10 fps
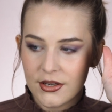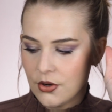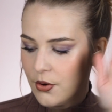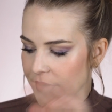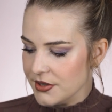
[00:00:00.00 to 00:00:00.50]

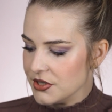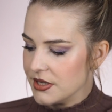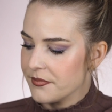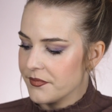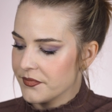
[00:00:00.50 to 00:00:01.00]

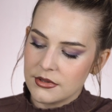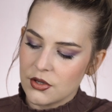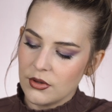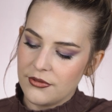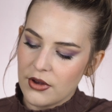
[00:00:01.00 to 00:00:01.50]
orangey.
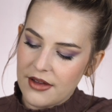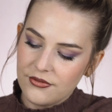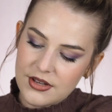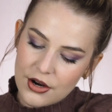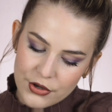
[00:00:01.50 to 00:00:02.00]
So if you
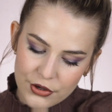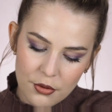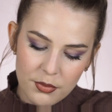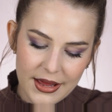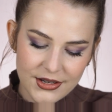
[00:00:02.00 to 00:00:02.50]
have darker
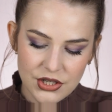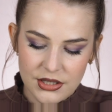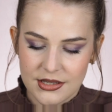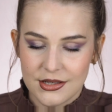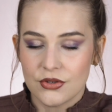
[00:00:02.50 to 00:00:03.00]
complexion,
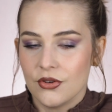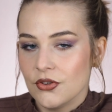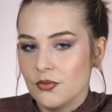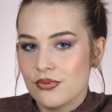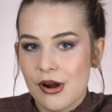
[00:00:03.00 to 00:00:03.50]
this is going
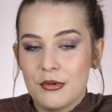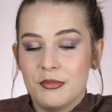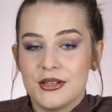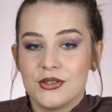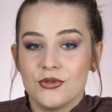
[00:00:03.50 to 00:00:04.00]
to
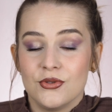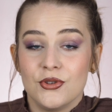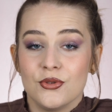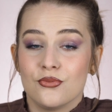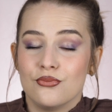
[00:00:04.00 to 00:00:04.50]
probably suit
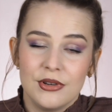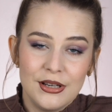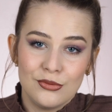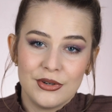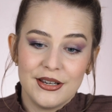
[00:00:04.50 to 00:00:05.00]
you
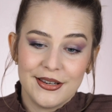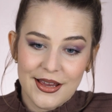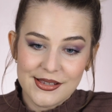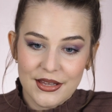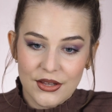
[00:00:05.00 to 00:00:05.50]
really
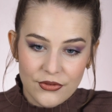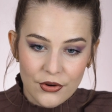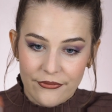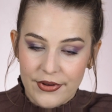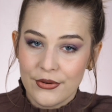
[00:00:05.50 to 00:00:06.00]
nicely. If you're
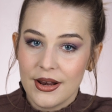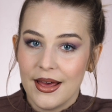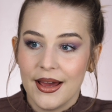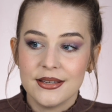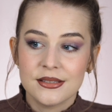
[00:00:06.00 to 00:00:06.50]
very
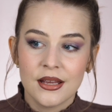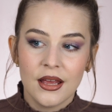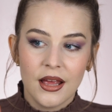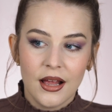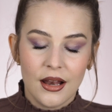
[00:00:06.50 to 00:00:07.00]
light
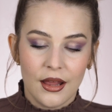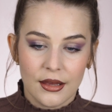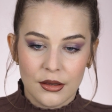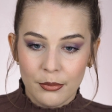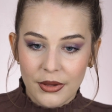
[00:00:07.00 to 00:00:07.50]

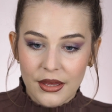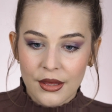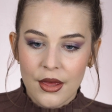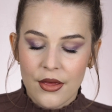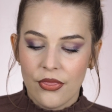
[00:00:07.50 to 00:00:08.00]
like me,
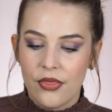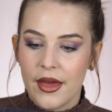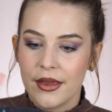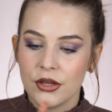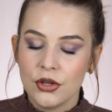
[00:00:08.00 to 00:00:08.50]

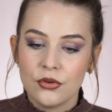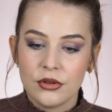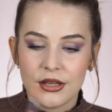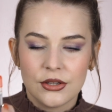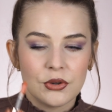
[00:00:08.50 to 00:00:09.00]
then you
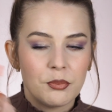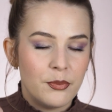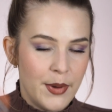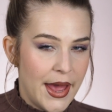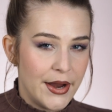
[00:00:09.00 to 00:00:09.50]
need to
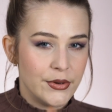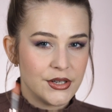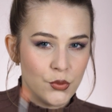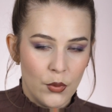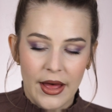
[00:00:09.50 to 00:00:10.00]
pair
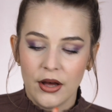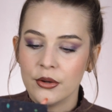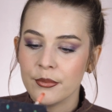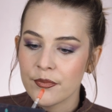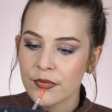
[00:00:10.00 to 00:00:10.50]
it well,